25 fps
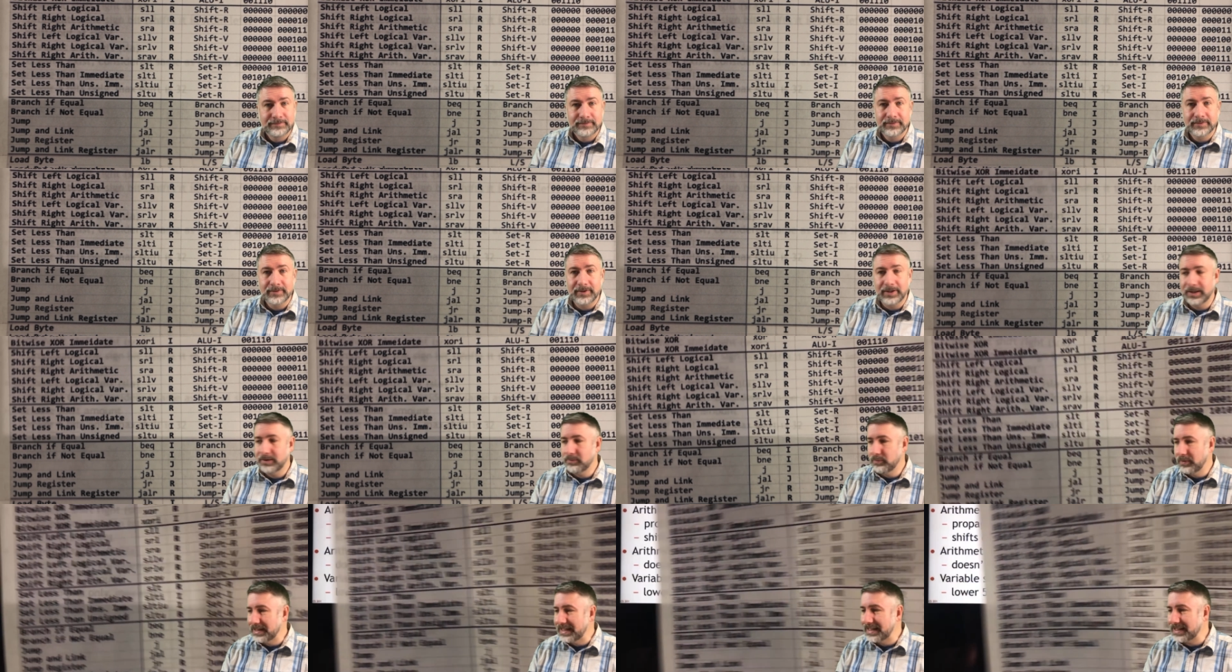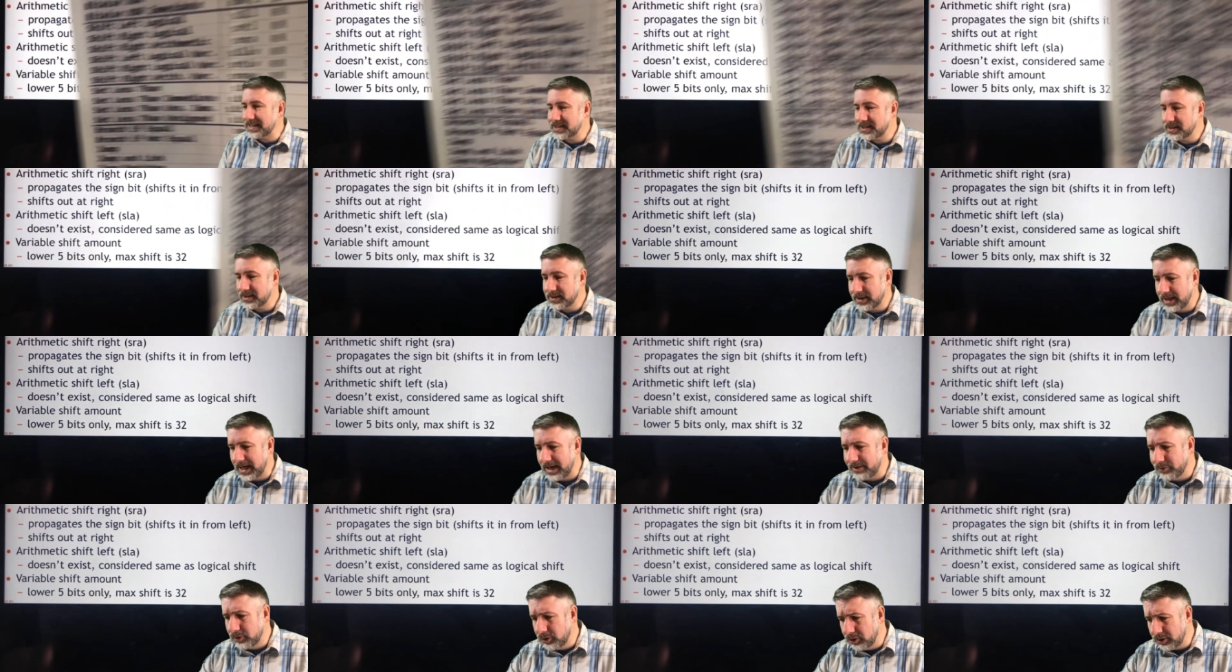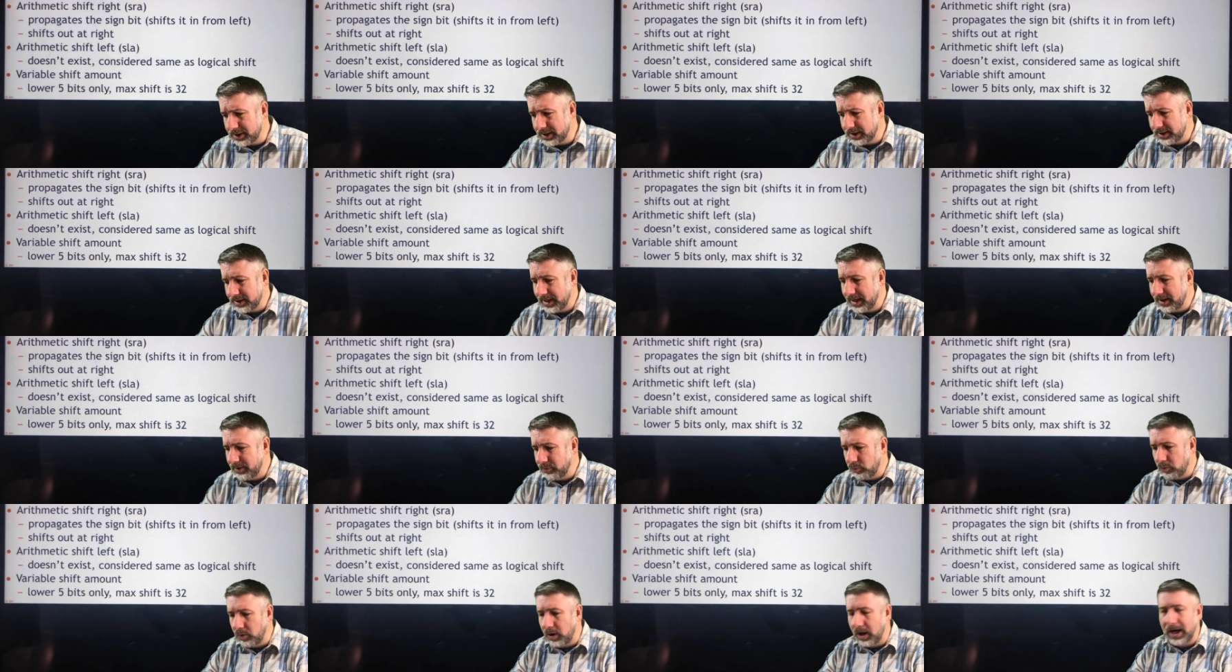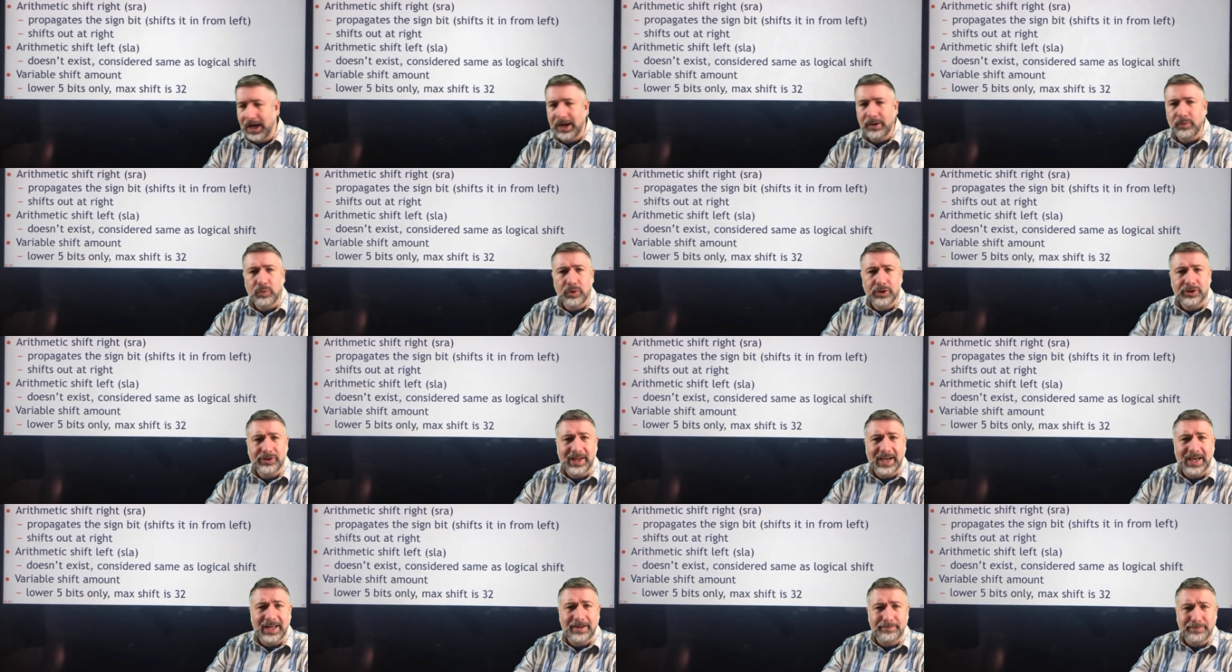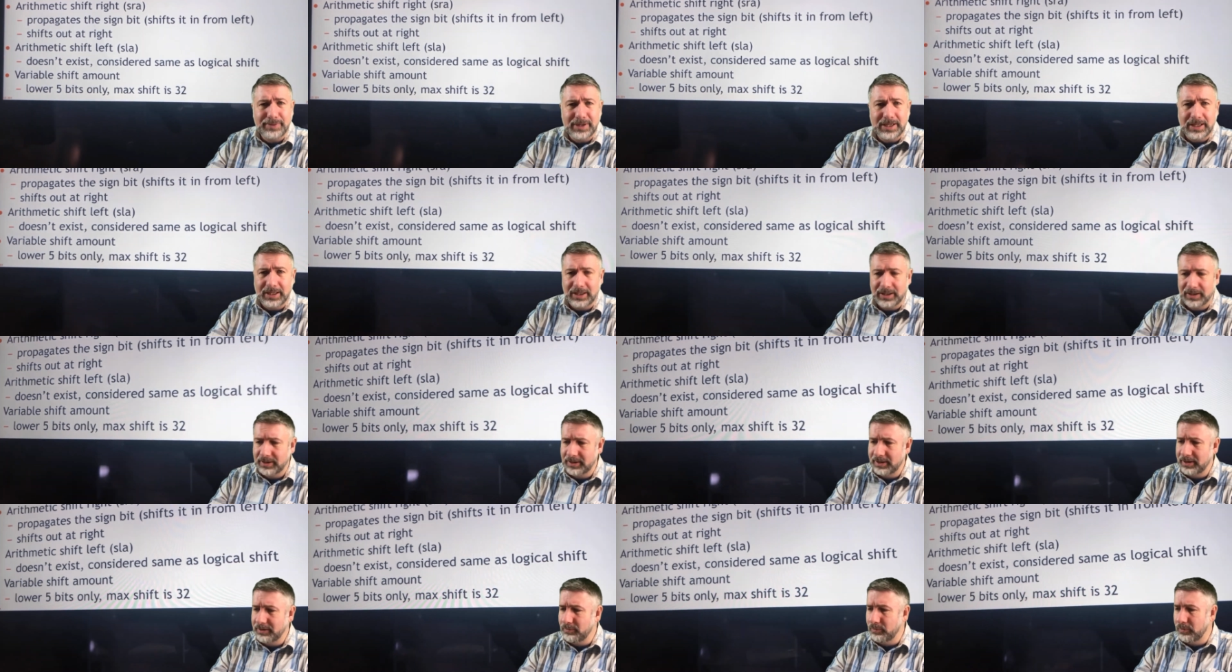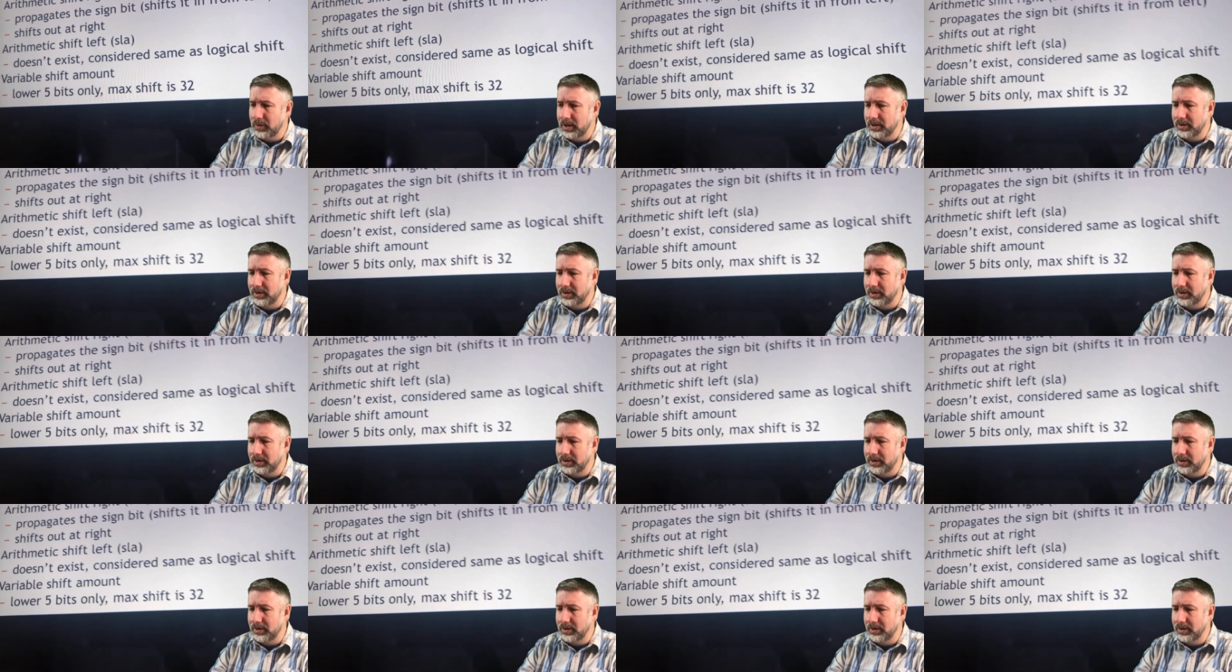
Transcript: Right? Well, let's have a look at that. Why would that be? Why